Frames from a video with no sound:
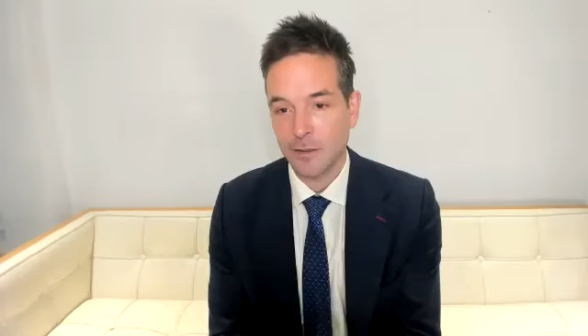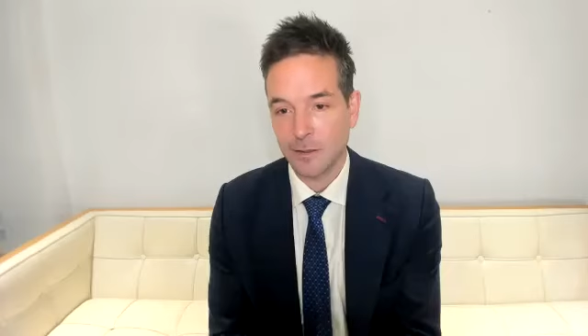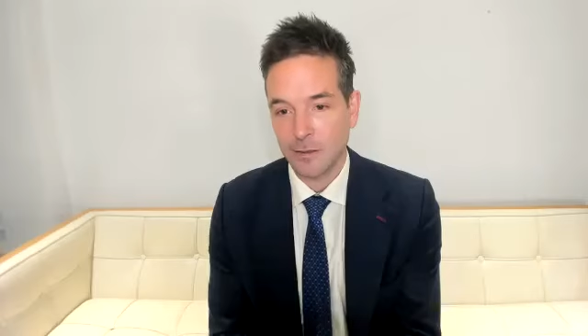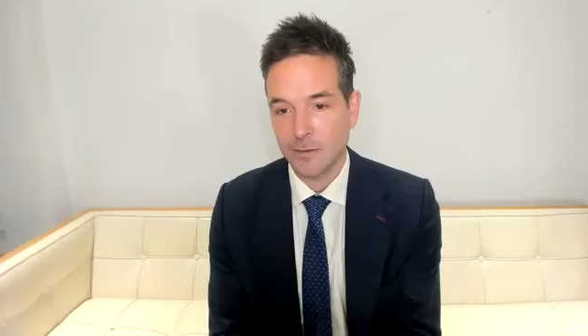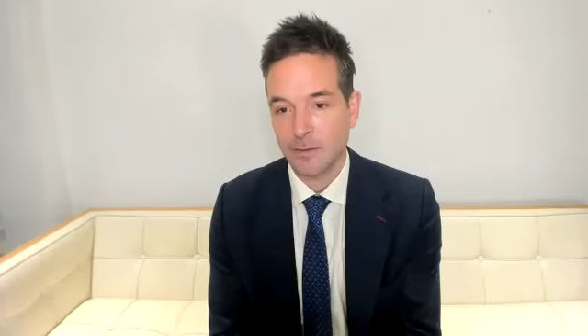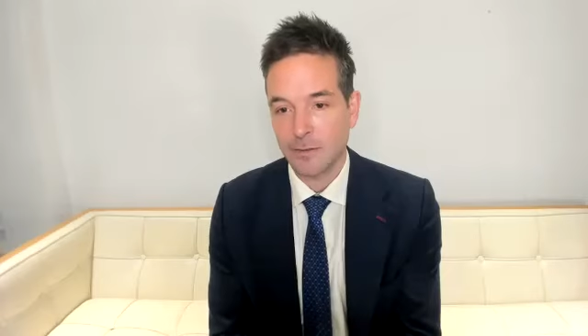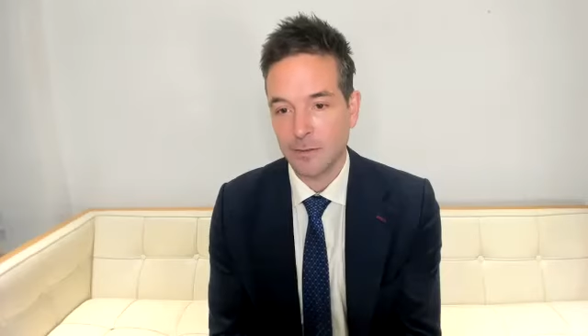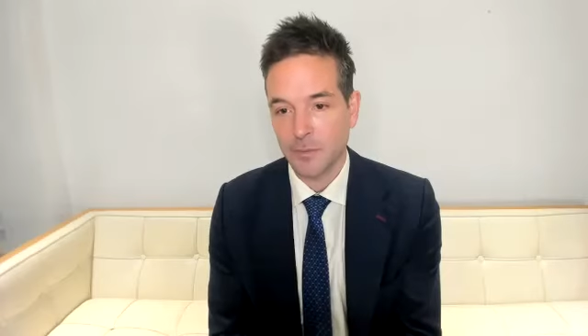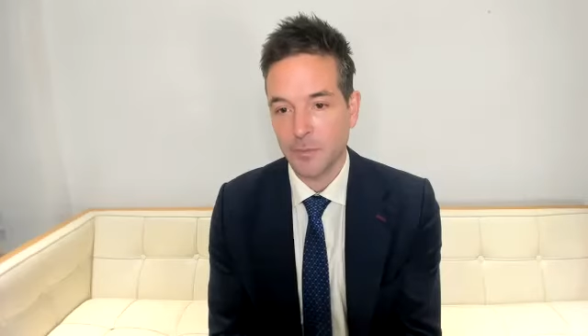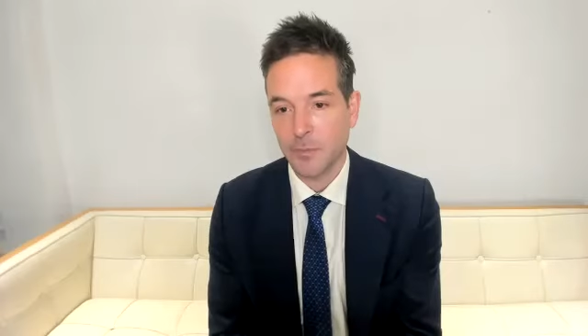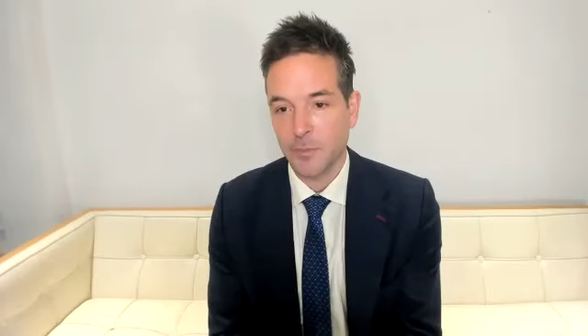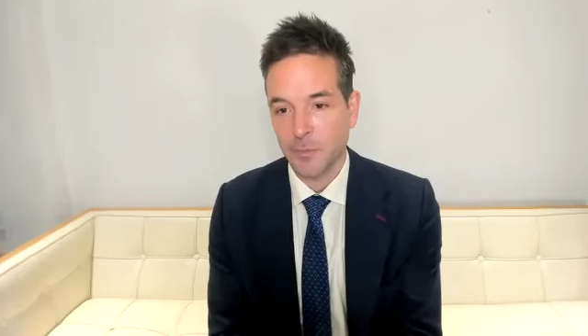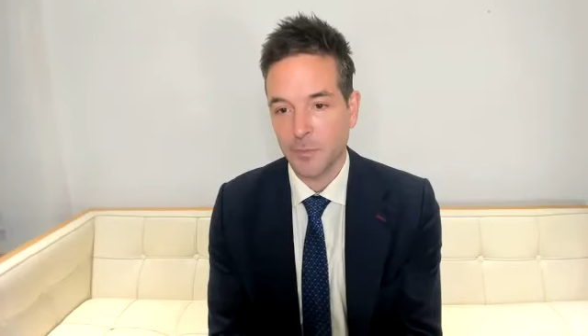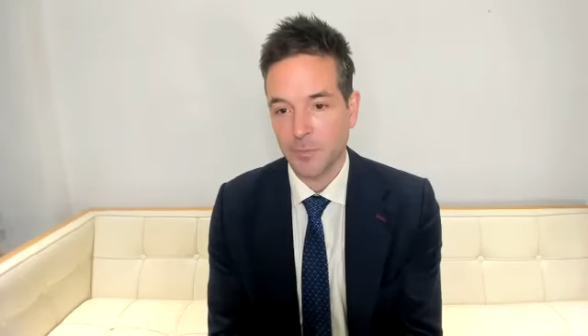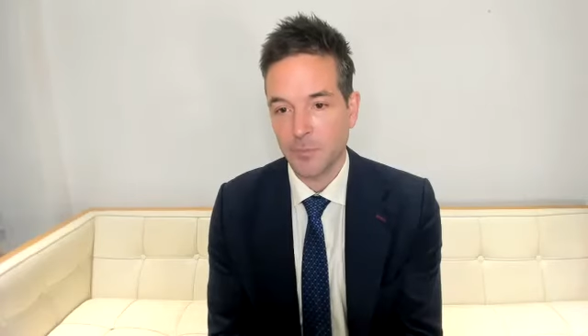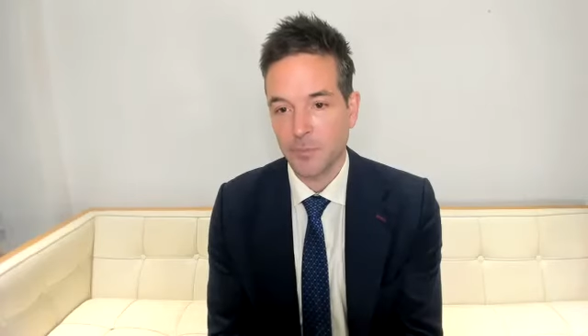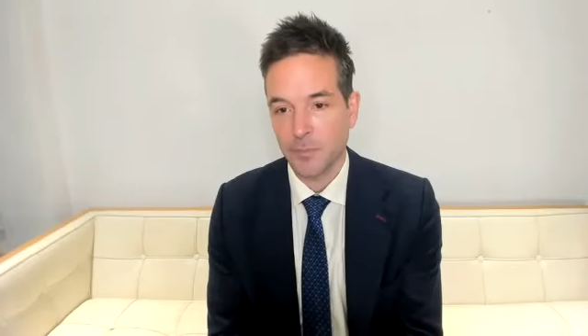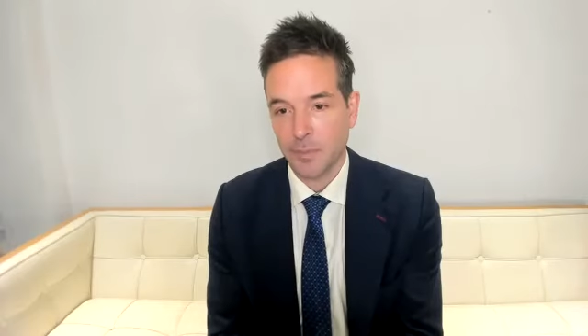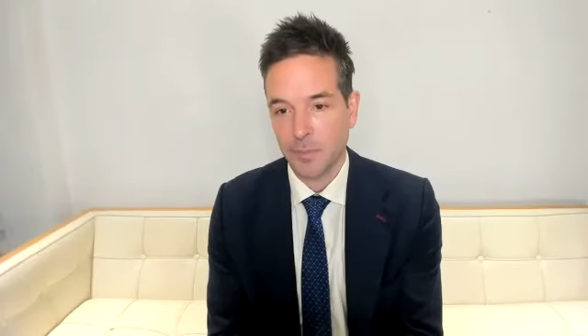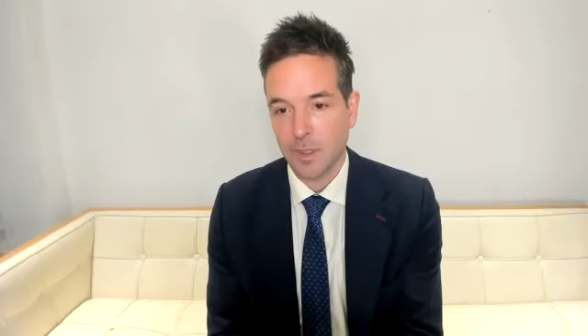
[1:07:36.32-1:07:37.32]
Section
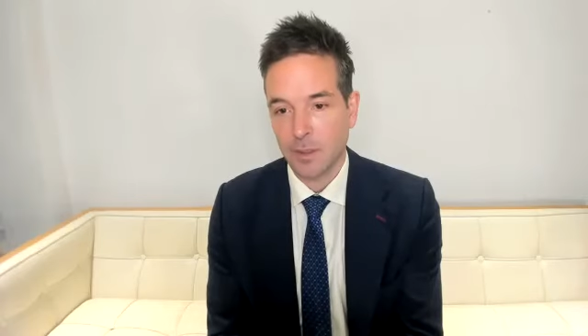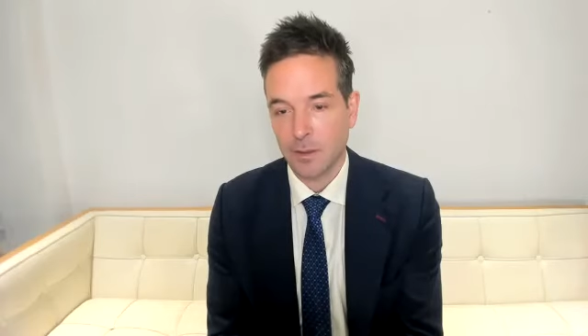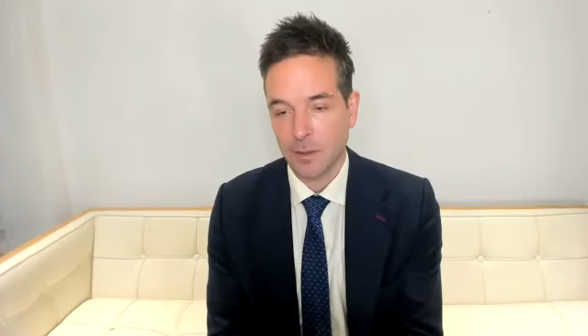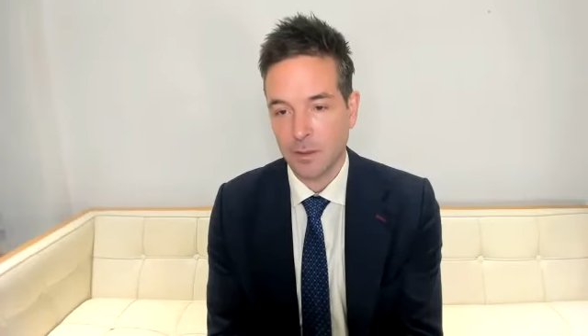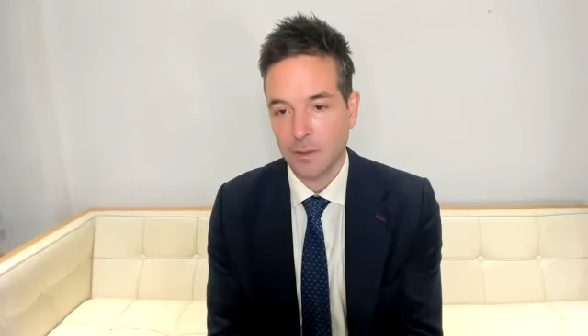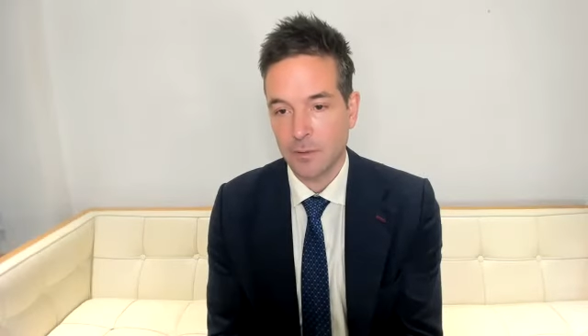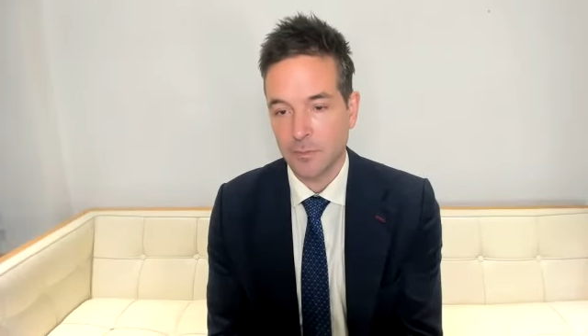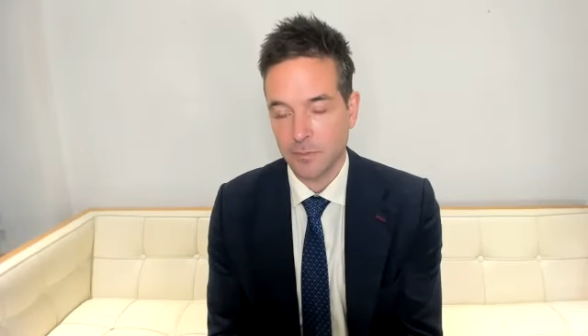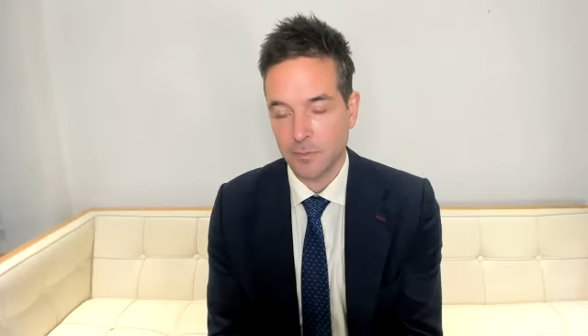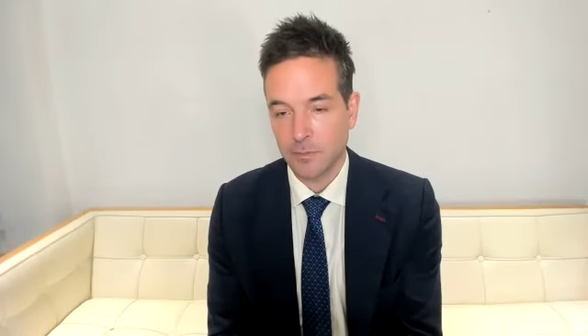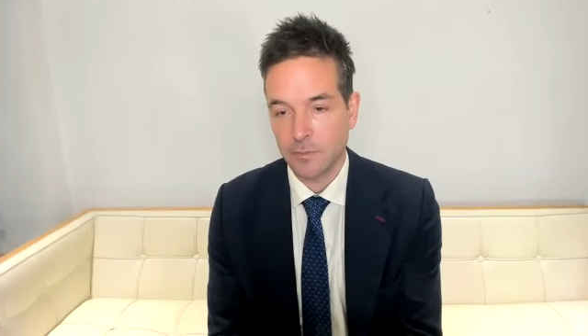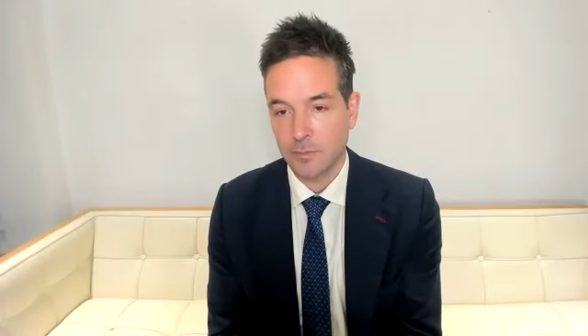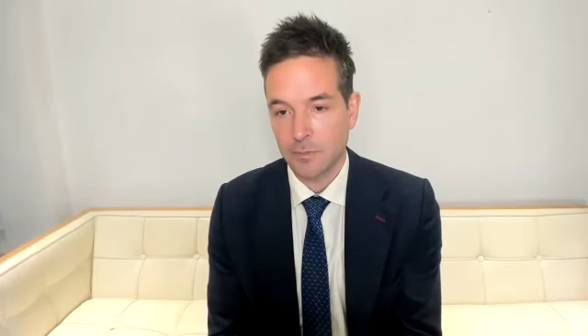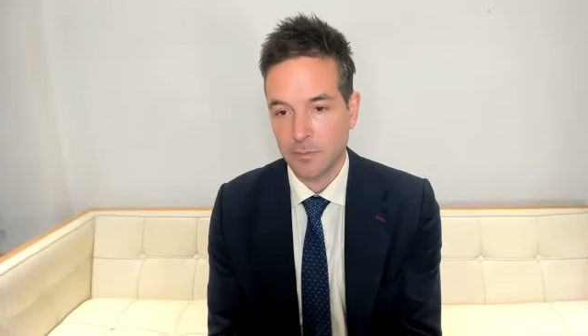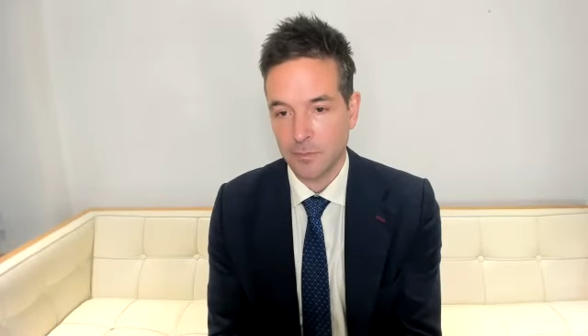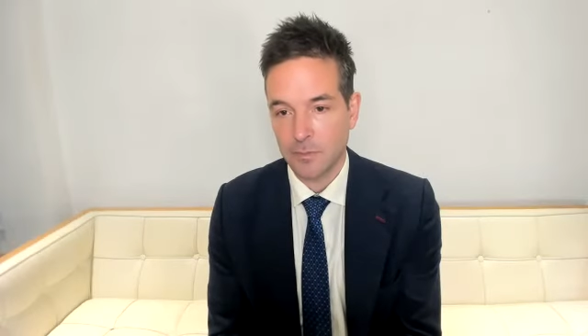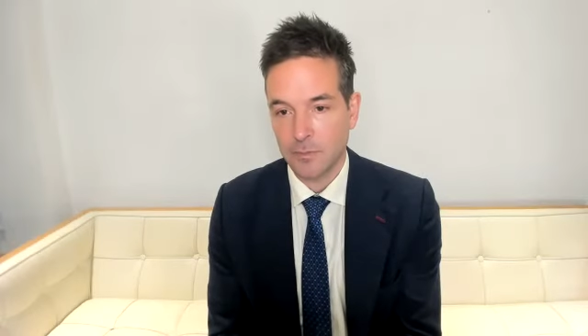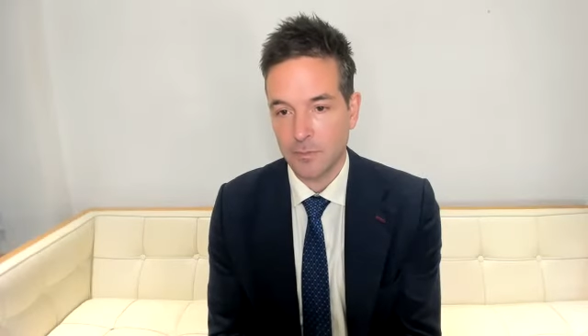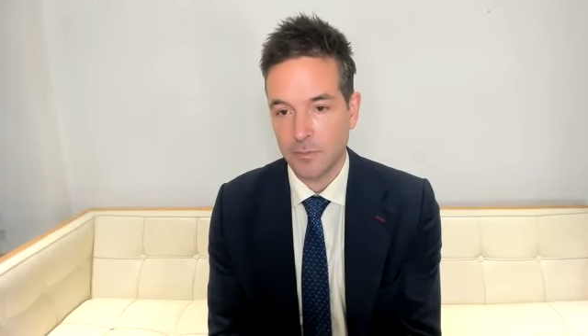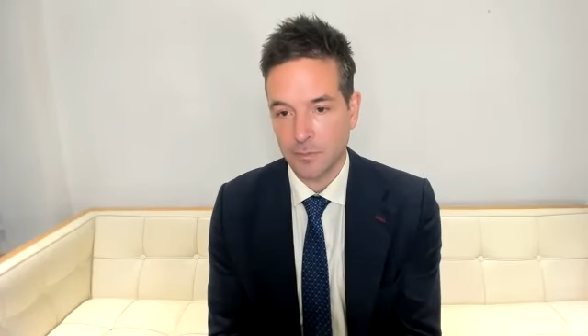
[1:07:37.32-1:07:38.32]
9. You get the 90
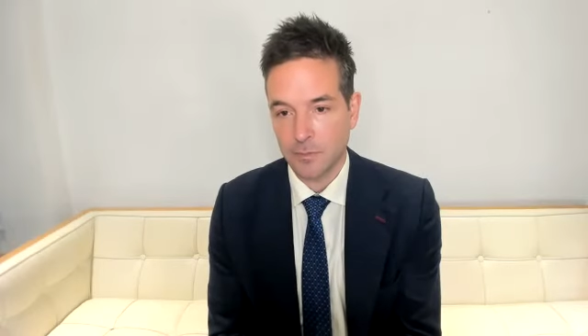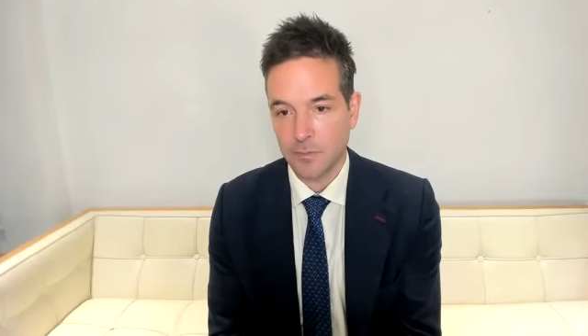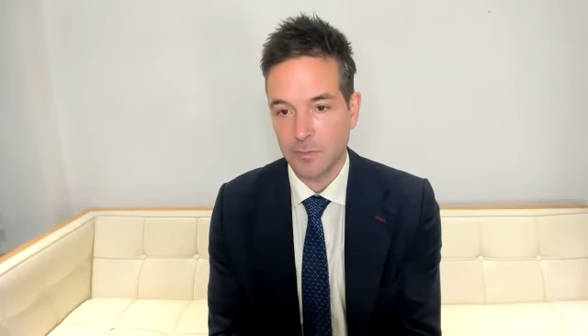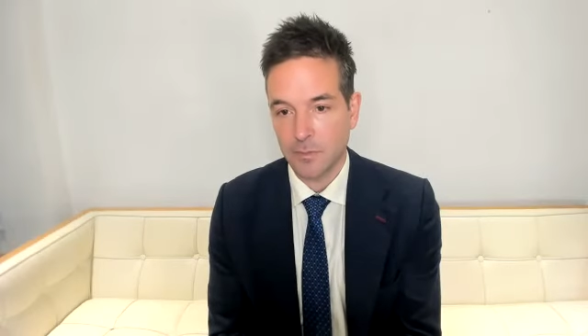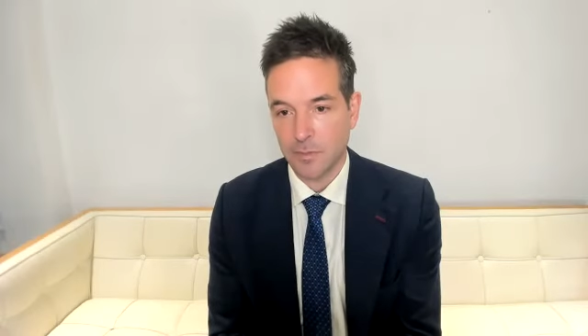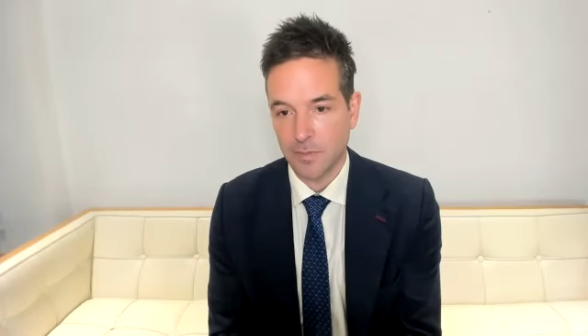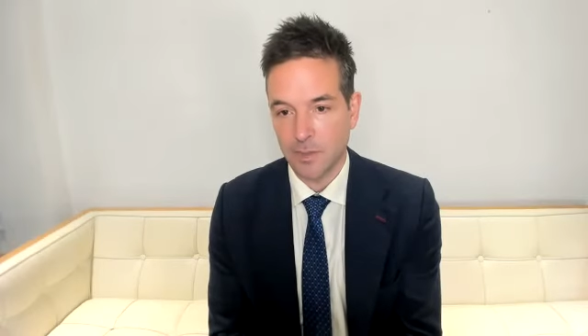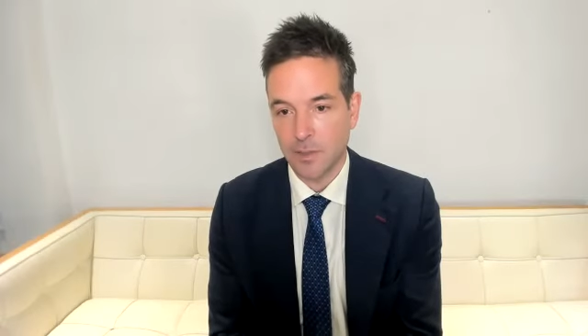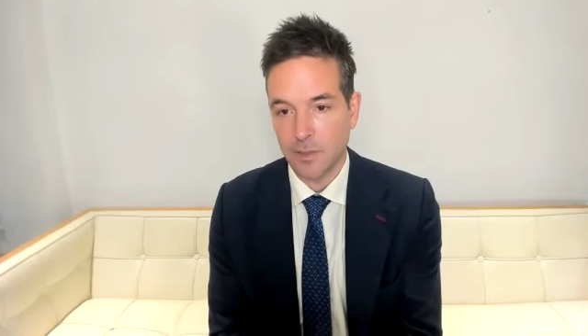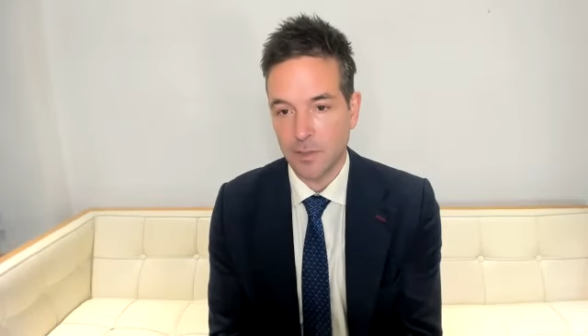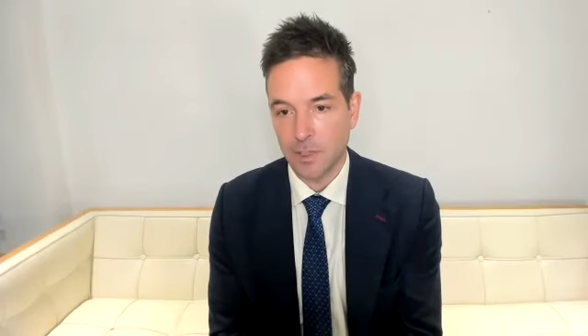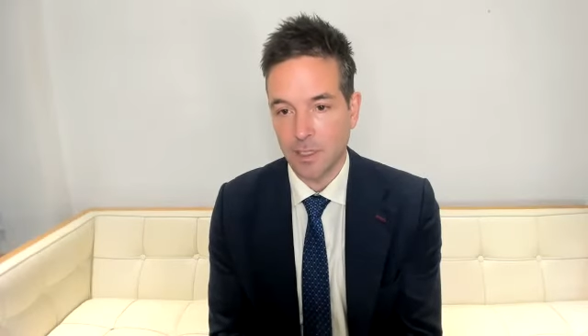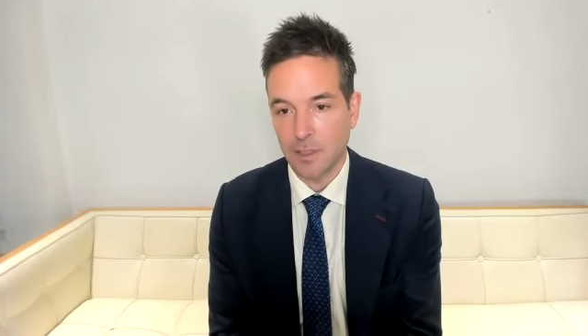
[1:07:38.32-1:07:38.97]
days thing.